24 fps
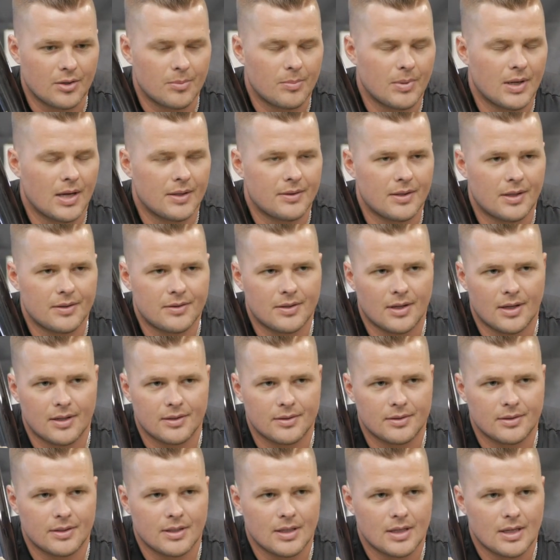of the bat
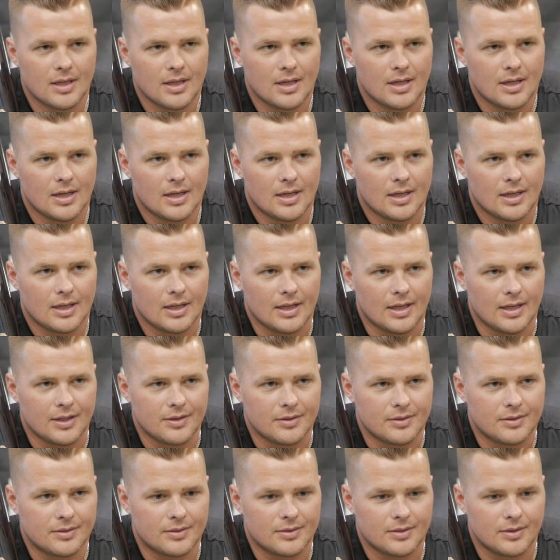that
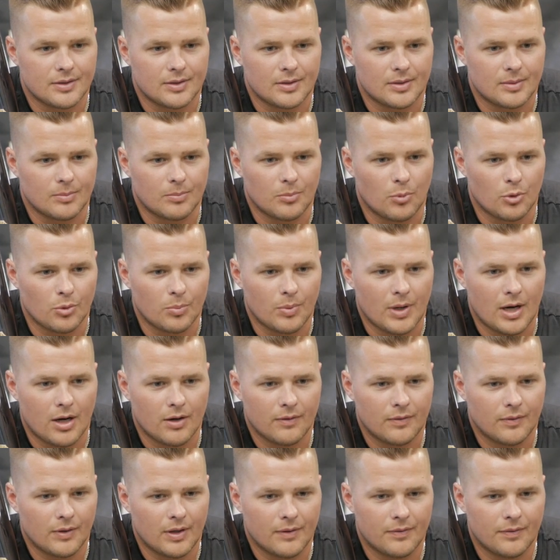is more
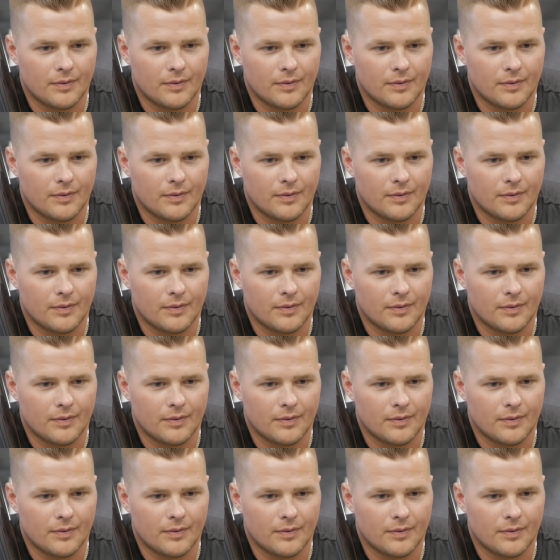powerful.